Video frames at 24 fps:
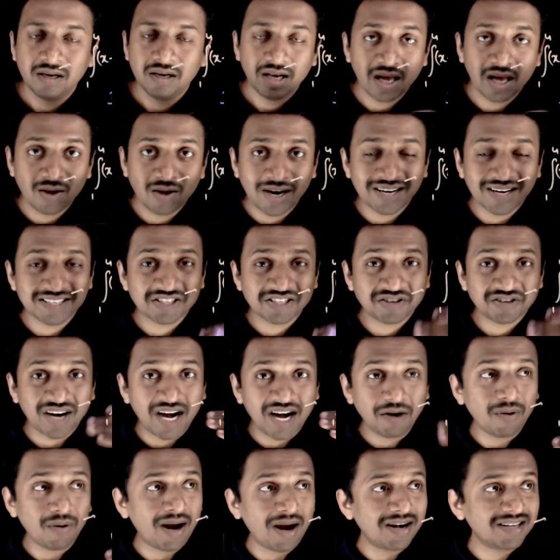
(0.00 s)
Now let us
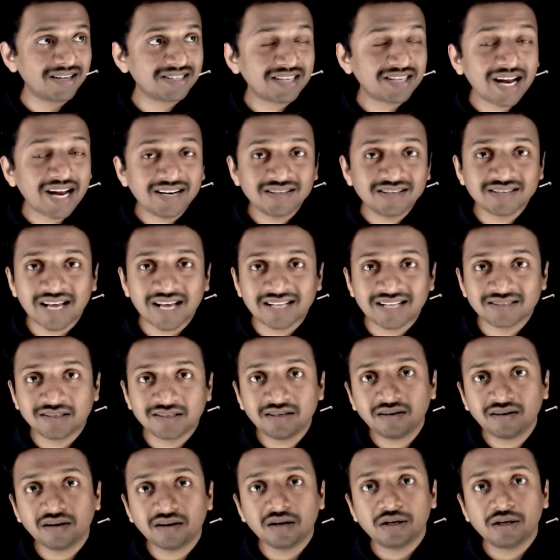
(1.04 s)
try to understand this
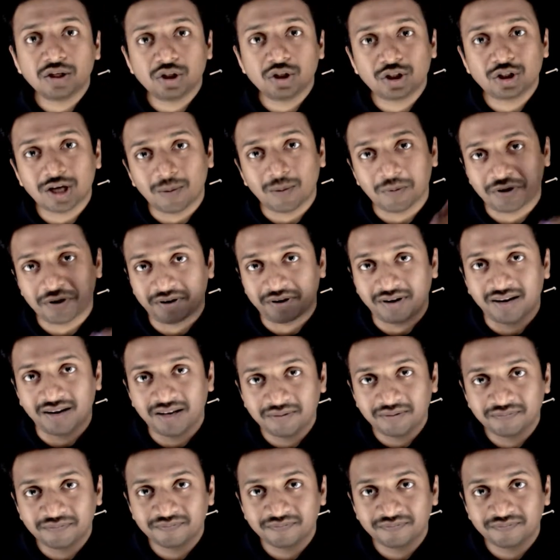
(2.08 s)
answer geometrically.